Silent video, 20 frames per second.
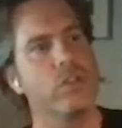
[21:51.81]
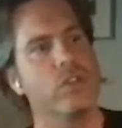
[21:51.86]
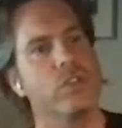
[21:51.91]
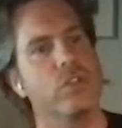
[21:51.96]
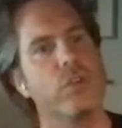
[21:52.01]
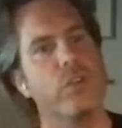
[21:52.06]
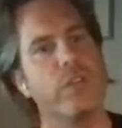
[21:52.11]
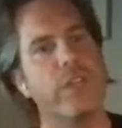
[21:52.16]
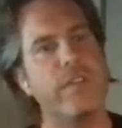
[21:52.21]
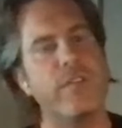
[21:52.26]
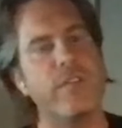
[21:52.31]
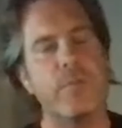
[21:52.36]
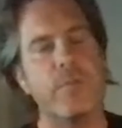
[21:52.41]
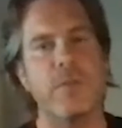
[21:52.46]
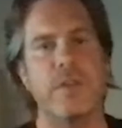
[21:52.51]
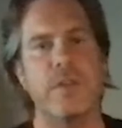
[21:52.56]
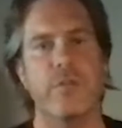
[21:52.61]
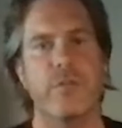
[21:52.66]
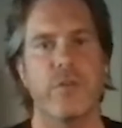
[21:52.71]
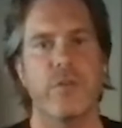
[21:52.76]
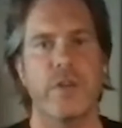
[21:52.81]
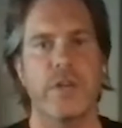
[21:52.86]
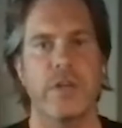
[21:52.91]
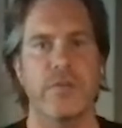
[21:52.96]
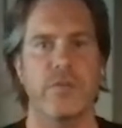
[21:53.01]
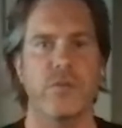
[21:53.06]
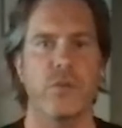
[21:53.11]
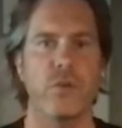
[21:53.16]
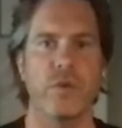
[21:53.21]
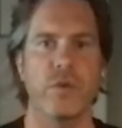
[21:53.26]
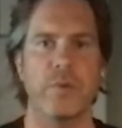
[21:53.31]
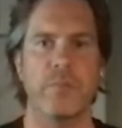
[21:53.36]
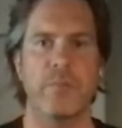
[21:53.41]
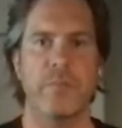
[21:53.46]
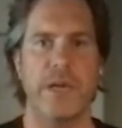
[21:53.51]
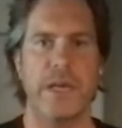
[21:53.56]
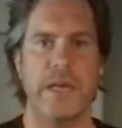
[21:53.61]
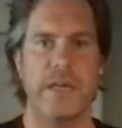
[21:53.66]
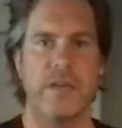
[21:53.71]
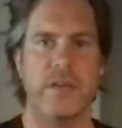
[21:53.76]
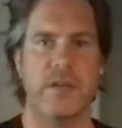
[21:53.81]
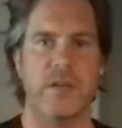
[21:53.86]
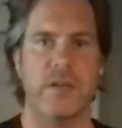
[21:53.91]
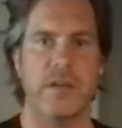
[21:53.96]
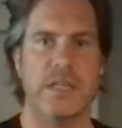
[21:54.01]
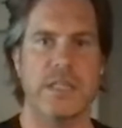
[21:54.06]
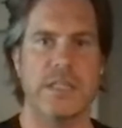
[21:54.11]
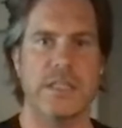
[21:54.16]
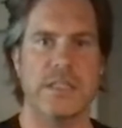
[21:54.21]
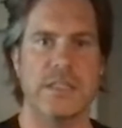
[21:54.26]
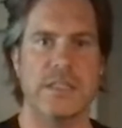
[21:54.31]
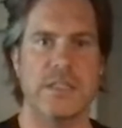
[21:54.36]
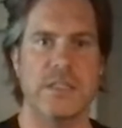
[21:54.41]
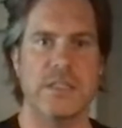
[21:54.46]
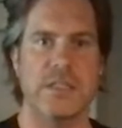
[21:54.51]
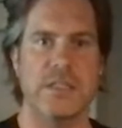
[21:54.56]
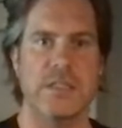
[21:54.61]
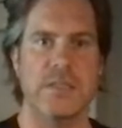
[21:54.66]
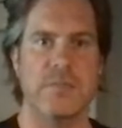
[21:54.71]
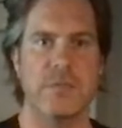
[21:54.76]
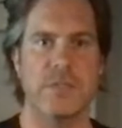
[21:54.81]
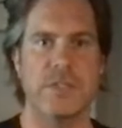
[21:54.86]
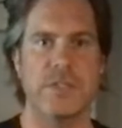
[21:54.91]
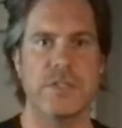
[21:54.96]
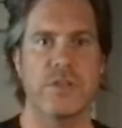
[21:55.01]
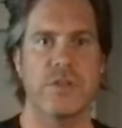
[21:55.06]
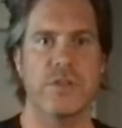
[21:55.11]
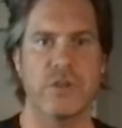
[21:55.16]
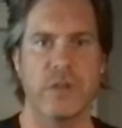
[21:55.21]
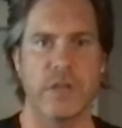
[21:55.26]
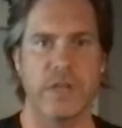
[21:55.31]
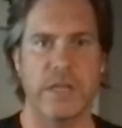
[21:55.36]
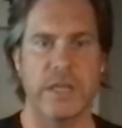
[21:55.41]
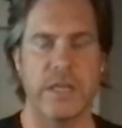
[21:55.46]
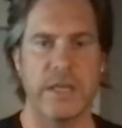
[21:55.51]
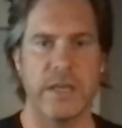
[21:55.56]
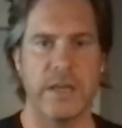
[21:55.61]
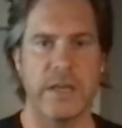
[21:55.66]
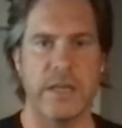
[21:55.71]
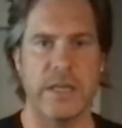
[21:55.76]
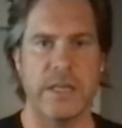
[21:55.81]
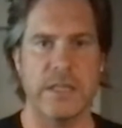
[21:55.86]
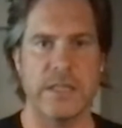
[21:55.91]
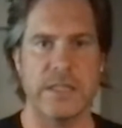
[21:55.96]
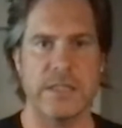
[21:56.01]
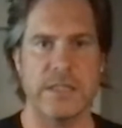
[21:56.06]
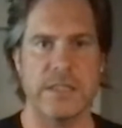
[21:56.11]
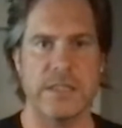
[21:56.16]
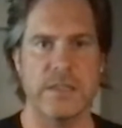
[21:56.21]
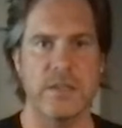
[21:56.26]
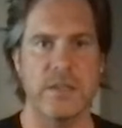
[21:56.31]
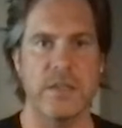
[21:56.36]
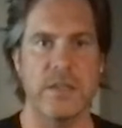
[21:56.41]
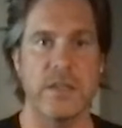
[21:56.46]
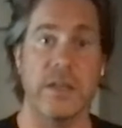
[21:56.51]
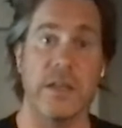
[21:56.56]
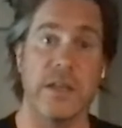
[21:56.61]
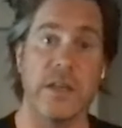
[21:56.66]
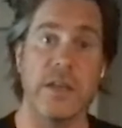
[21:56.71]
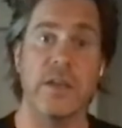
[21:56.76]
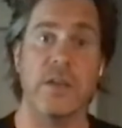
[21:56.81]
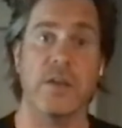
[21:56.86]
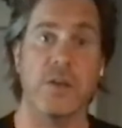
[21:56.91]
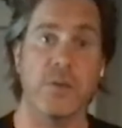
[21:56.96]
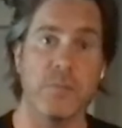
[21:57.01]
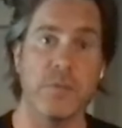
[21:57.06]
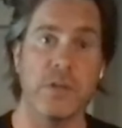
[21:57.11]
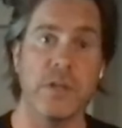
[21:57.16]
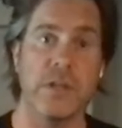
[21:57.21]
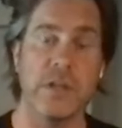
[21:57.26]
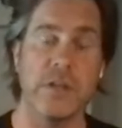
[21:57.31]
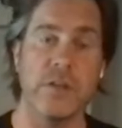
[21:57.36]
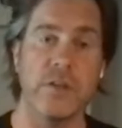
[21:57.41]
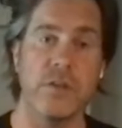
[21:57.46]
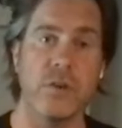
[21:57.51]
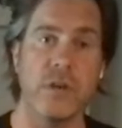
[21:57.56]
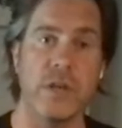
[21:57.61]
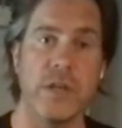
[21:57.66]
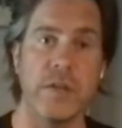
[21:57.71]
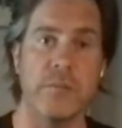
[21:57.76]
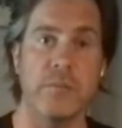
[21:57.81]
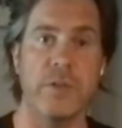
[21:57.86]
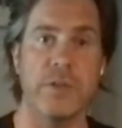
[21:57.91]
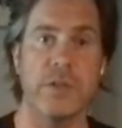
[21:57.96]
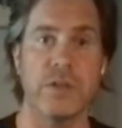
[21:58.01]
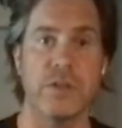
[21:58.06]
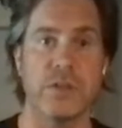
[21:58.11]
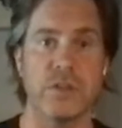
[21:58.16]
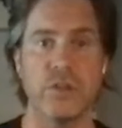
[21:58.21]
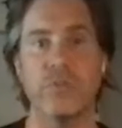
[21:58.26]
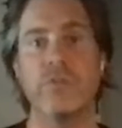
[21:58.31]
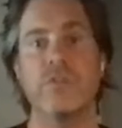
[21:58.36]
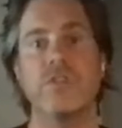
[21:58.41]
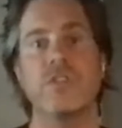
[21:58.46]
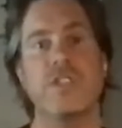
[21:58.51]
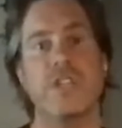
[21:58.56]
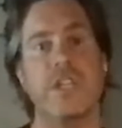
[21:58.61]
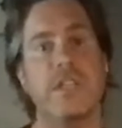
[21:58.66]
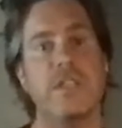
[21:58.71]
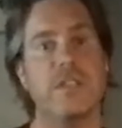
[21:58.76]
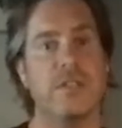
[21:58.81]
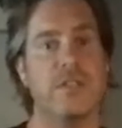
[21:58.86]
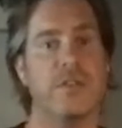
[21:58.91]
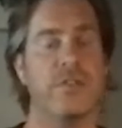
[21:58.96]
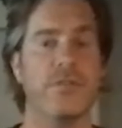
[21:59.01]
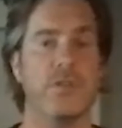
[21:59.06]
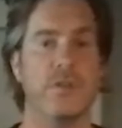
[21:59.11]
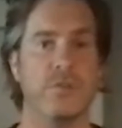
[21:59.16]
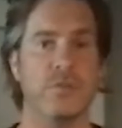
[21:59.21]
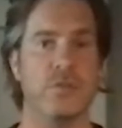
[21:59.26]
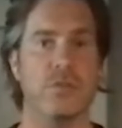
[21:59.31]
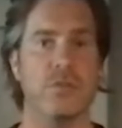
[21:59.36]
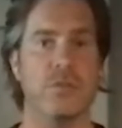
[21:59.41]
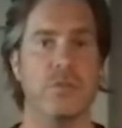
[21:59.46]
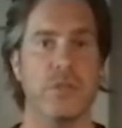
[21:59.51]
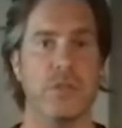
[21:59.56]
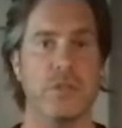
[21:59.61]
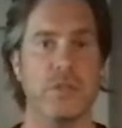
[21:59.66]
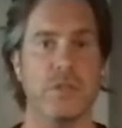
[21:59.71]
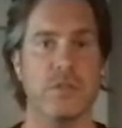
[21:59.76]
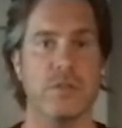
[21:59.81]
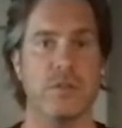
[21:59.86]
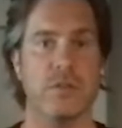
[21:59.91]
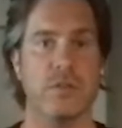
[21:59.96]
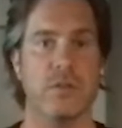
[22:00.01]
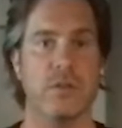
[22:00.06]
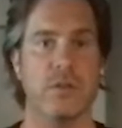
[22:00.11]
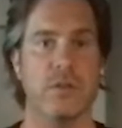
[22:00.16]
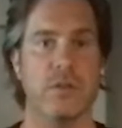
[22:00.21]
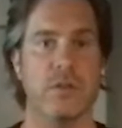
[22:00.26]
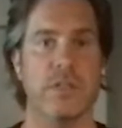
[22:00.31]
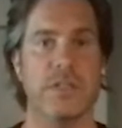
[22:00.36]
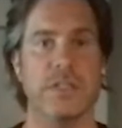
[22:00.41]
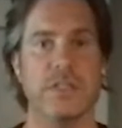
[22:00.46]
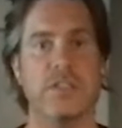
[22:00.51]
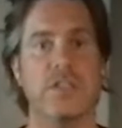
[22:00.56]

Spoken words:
So never be afraid of going back and see the material again and see it in a completely new light, because you've changed the film so much that